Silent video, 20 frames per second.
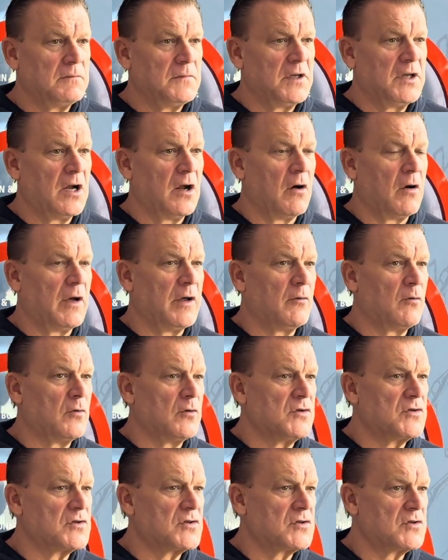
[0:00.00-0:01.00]
you know,
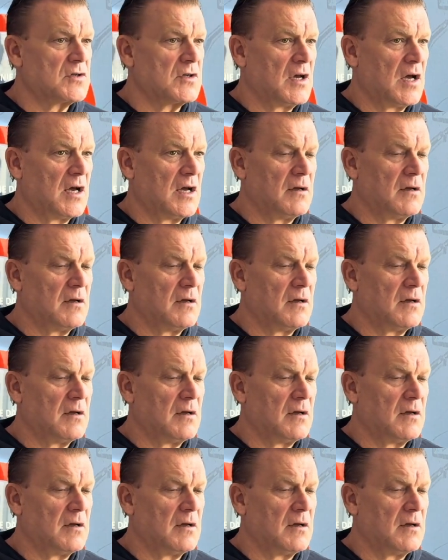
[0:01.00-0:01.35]
it was